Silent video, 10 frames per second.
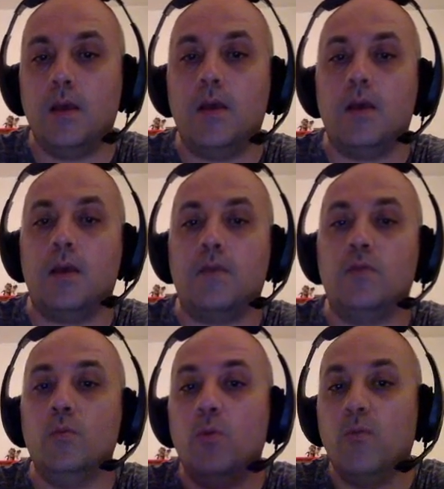If
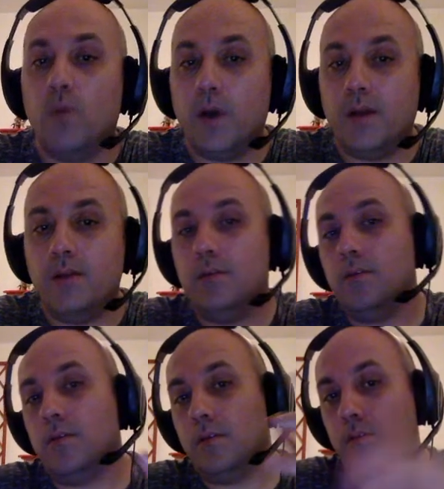you move one,
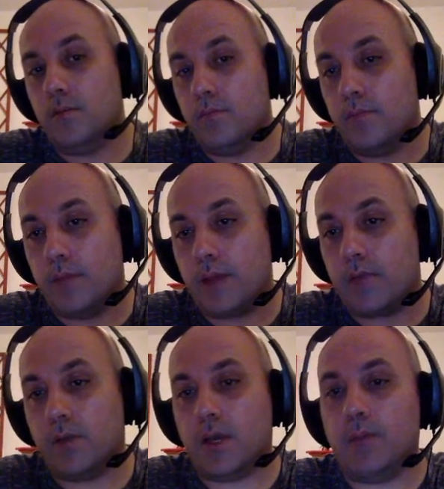Black
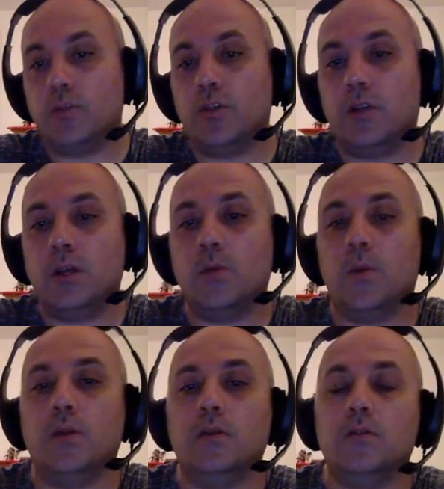will capture the other
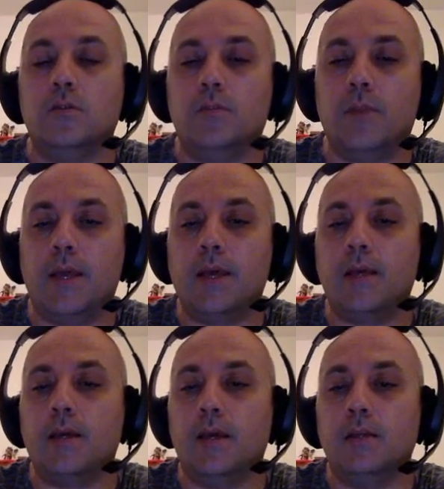one, so black
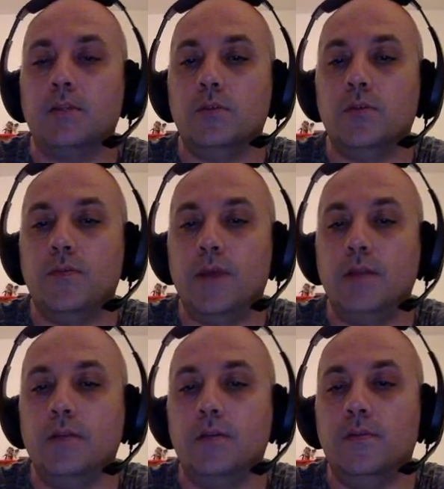has to
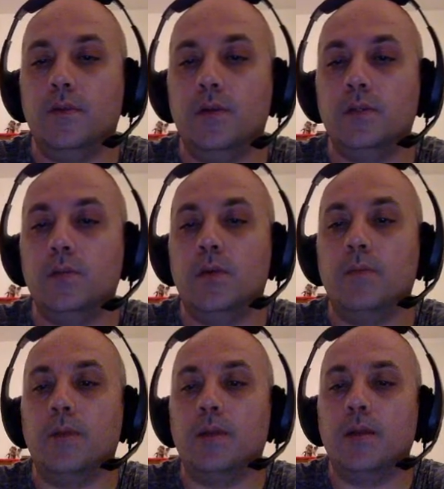defend the first one.
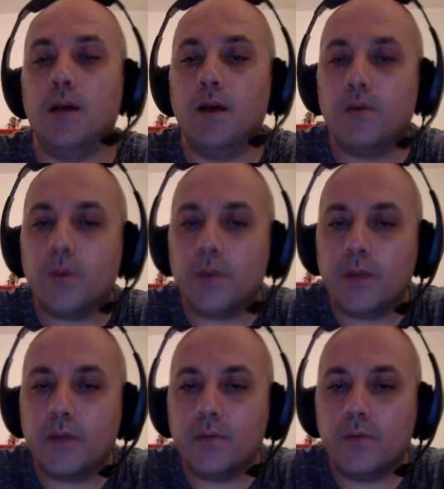But now queen
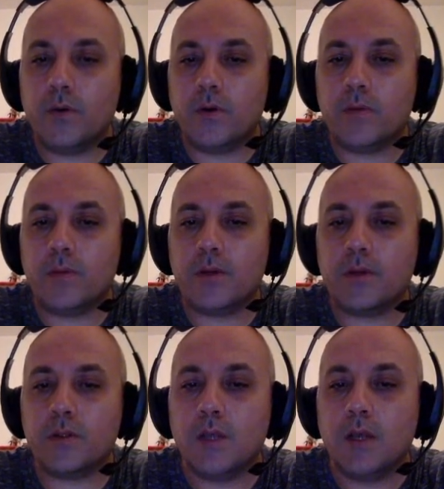e4,
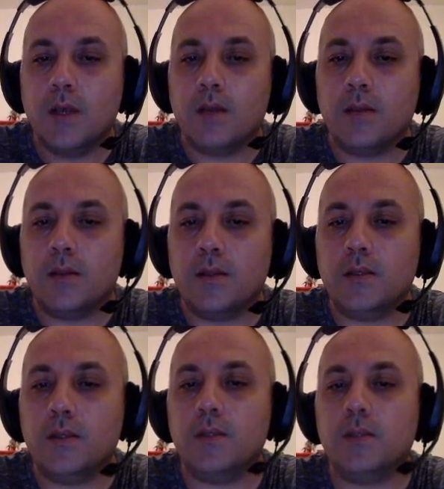because
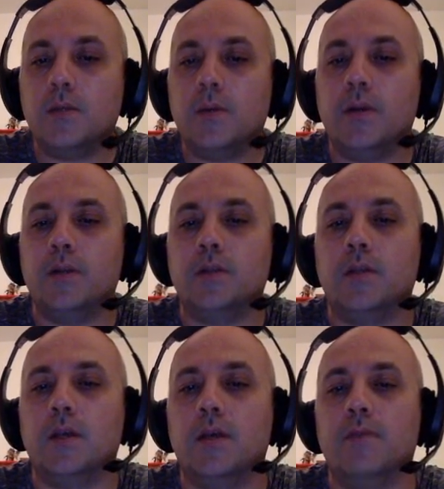these squares
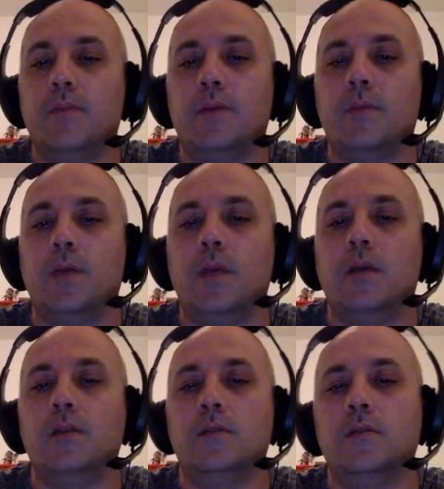have been
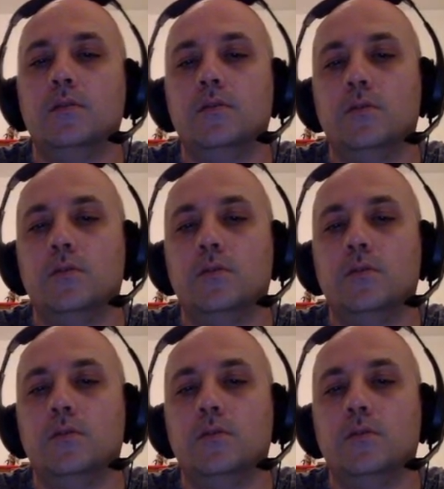weakened, so